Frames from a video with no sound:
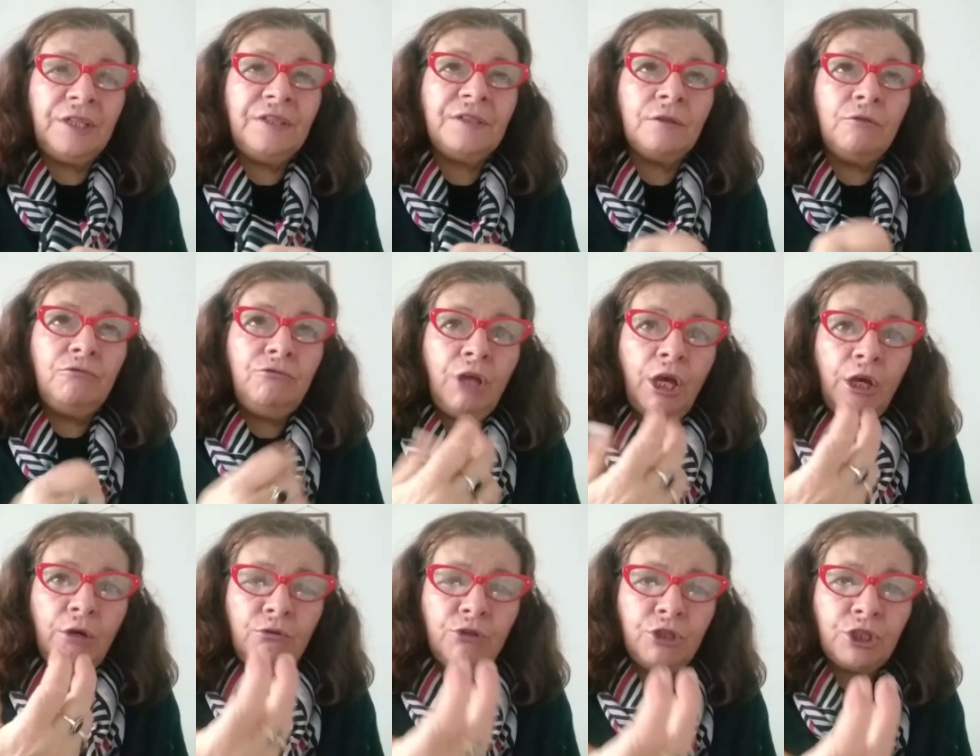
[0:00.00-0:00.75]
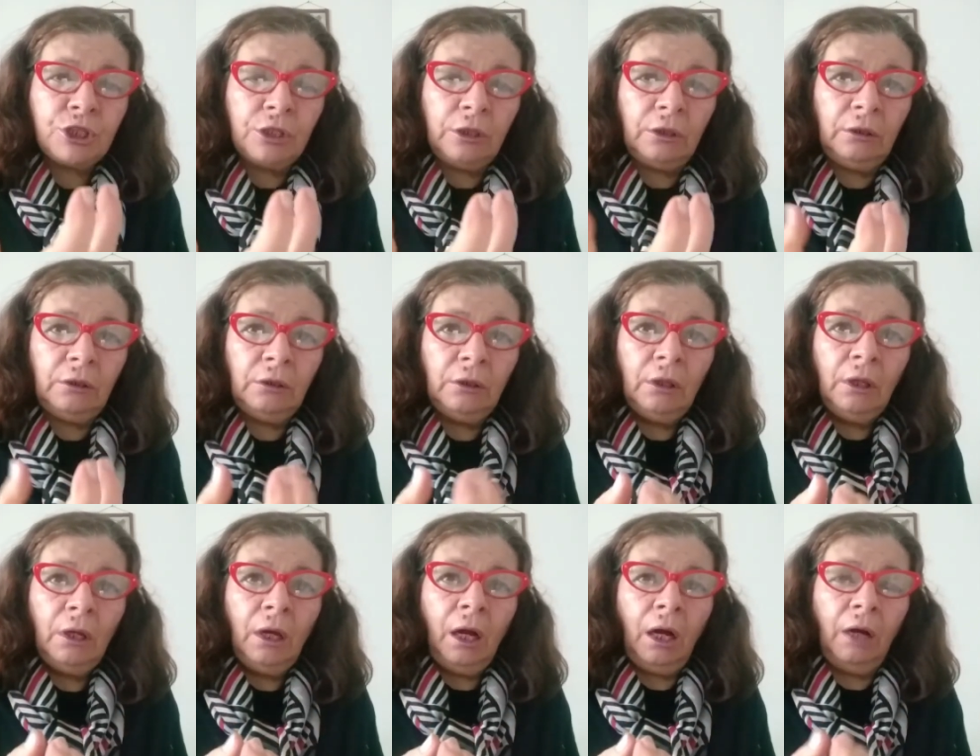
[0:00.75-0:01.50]
notion
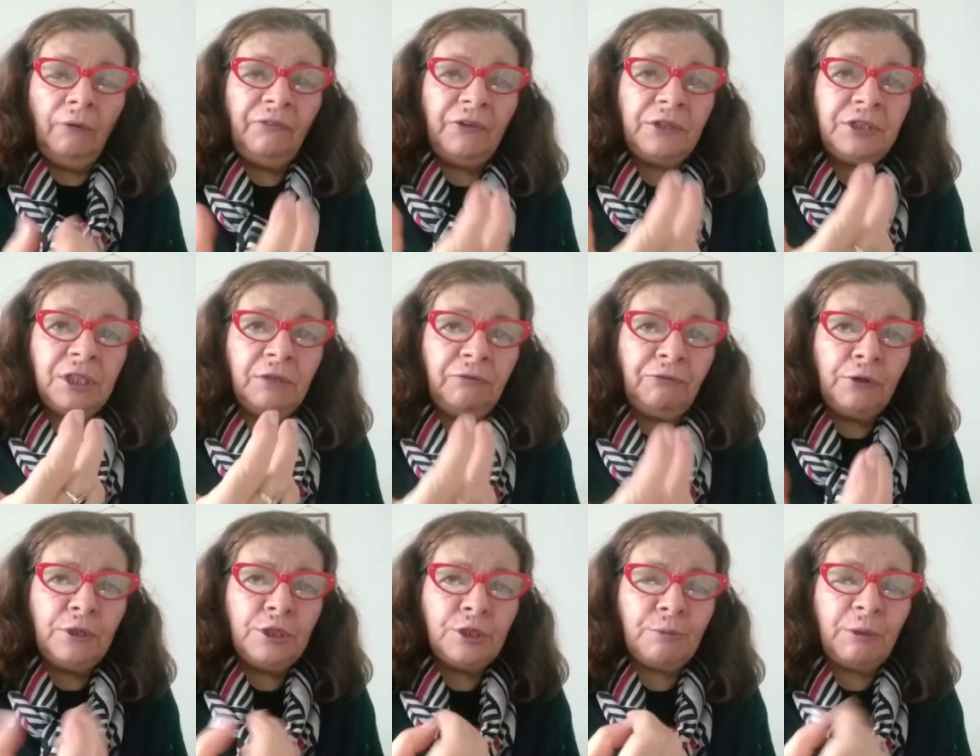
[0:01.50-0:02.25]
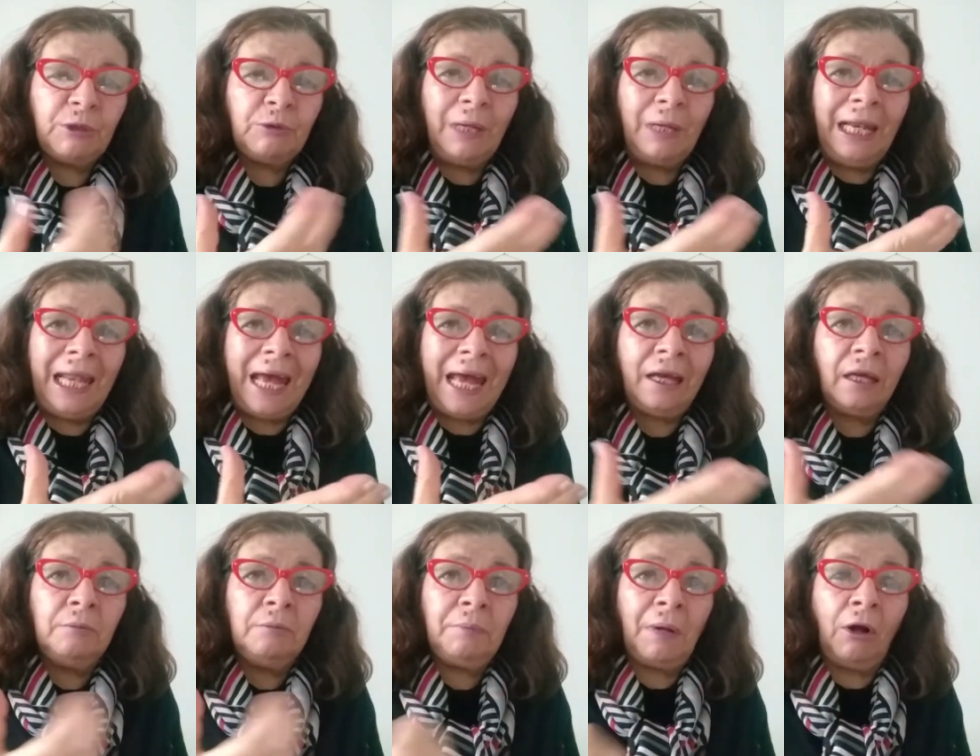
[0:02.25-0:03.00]
of the difference between
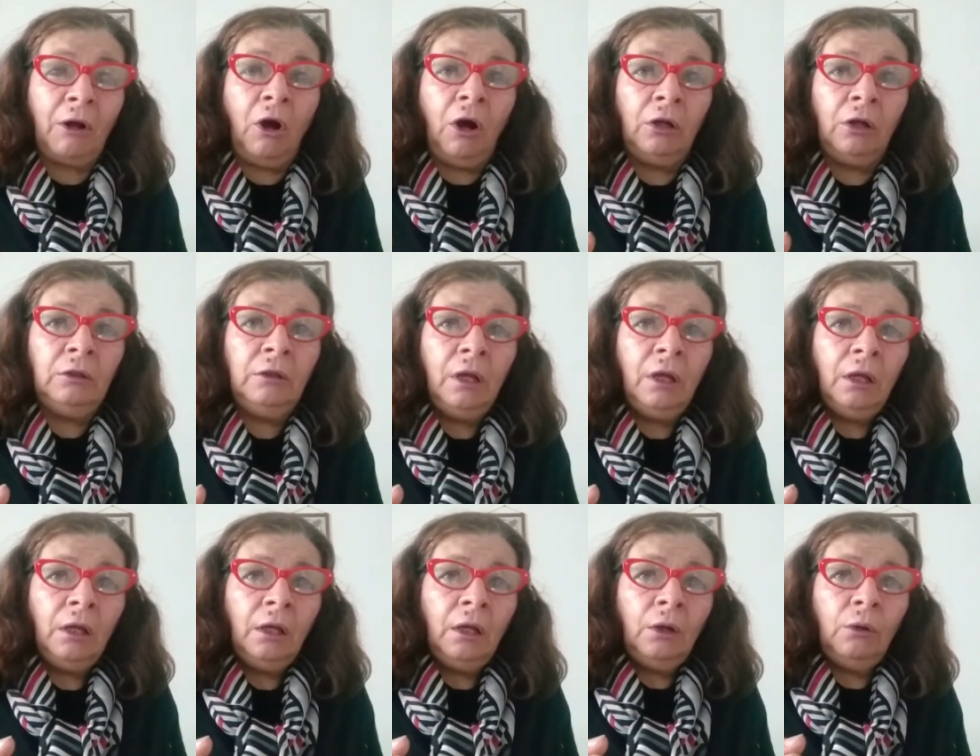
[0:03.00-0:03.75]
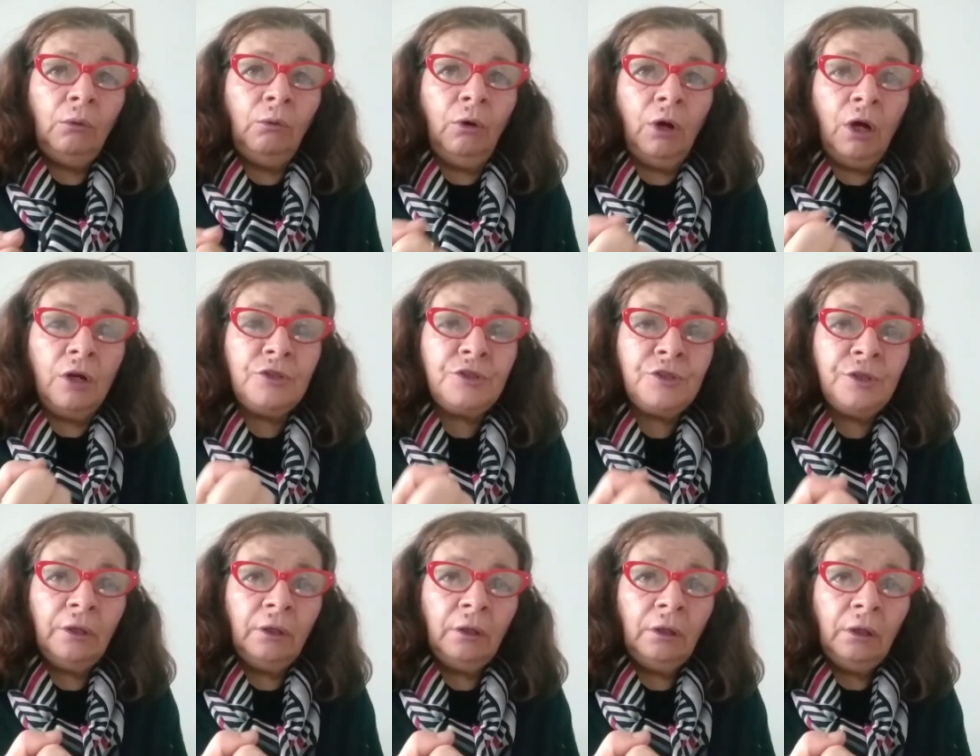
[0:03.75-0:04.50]
langue and parole
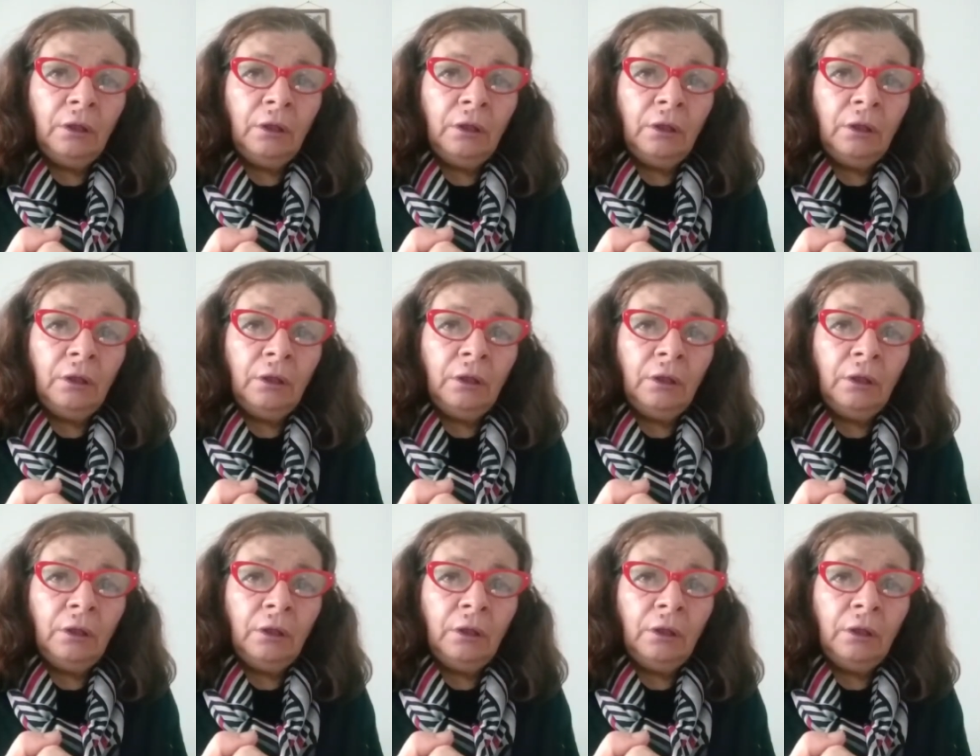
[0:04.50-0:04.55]
was